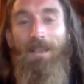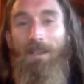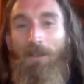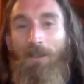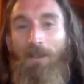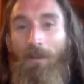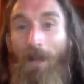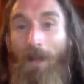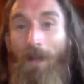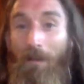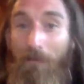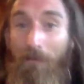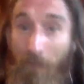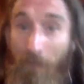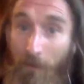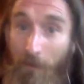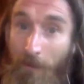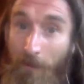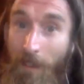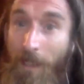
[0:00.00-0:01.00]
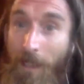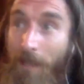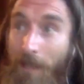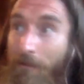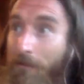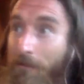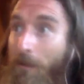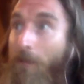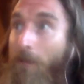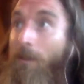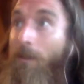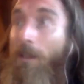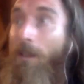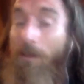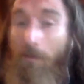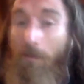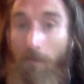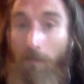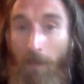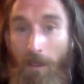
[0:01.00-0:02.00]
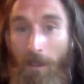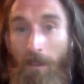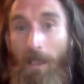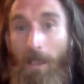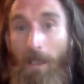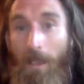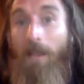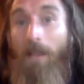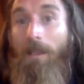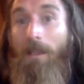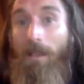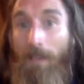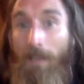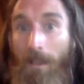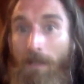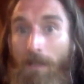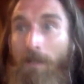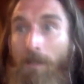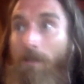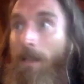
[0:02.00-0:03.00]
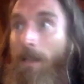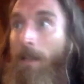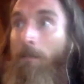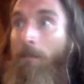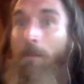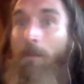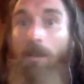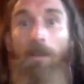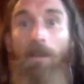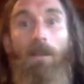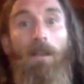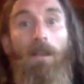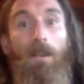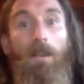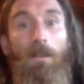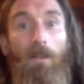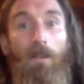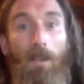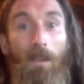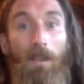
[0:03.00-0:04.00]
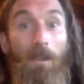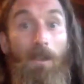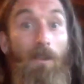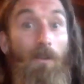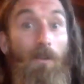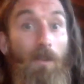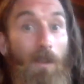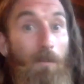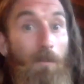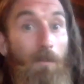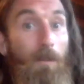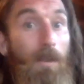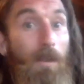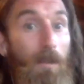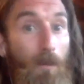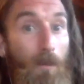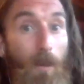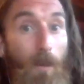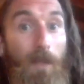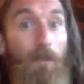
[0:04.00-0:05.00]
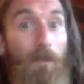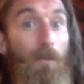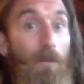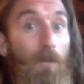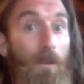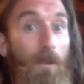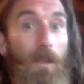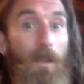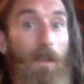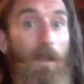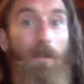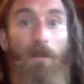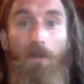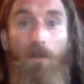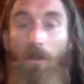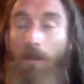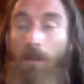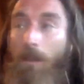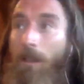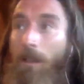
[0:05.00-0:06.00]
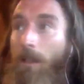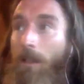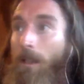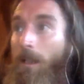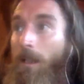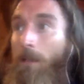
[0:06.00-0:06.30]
So I've found it's been alienating at times, and you know, it can be quite lonely, this journey. But